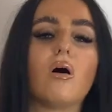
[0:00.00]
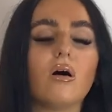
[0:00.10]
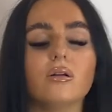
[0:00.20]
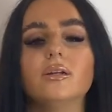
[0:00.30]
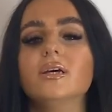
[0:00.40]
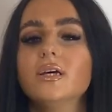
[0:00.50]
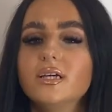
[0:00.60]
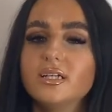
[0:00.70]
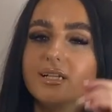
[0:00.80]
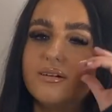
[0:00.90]
on,
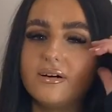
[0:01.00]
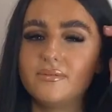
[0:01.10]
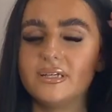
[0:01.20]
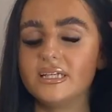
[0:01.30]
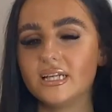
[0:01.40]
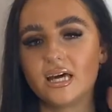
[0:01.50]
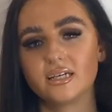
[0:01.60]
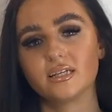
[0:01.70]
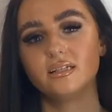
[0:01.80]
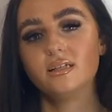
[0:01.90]
you know what I mean?
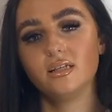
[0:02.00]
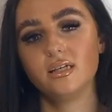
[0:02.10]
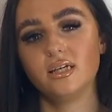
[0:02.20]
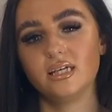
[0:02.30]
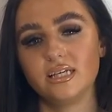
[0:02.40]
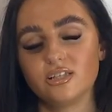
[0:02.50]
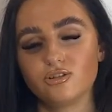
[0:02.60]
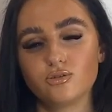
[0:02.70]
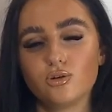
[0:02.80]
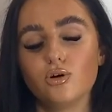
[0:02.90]
Like it's
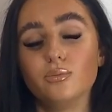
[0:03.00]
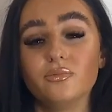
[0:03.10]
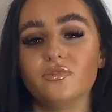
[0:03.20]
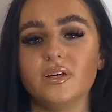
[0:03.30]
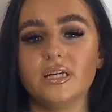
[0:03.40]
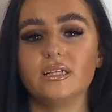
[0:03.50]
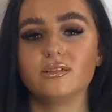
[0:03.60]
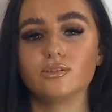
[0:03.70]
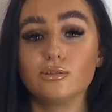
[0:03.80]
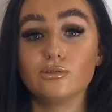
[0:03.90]
just comfy and
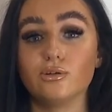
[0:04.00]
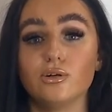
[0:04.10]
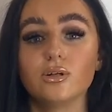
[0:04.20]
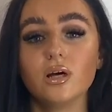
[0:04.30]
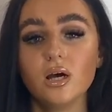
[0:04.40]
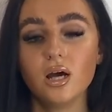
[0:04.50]
snug.